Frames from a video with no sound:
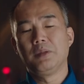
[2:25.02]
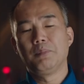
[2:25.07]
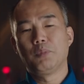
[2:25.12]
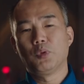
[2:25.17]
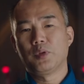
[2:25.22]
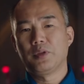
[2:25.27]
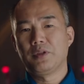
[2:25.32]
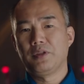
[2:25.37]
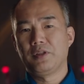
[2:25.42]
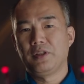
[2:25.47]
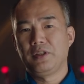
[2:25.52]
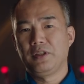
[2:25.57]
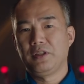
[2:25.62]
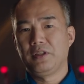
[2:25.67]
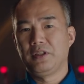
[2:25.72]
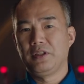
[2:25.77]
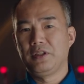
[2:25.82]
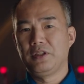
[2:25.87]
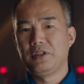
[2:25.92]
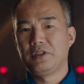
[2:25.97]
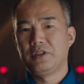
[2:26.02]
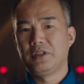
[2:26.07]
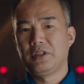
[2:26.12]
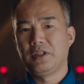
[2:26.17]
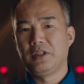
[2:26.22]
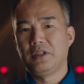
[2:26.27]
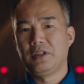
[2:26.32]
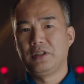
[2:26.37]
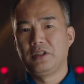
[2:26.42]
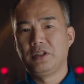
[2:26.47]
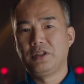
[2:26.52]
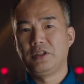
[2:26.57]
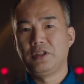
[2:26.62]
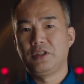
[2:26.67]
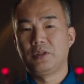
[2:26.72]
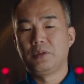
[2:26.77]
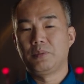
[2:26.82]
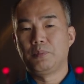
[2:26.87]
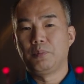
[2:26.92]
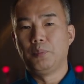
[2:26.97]
Important thing is uh, this
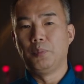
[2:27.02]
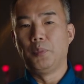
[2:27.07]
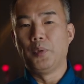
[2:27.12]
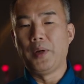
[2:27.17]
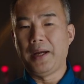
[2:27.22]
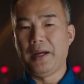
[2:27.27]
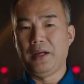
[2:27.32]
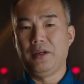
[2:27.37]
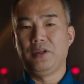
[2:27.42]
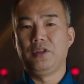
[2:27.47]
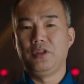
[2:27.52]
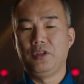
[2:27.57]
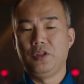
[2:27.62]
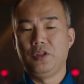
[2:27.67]
is brand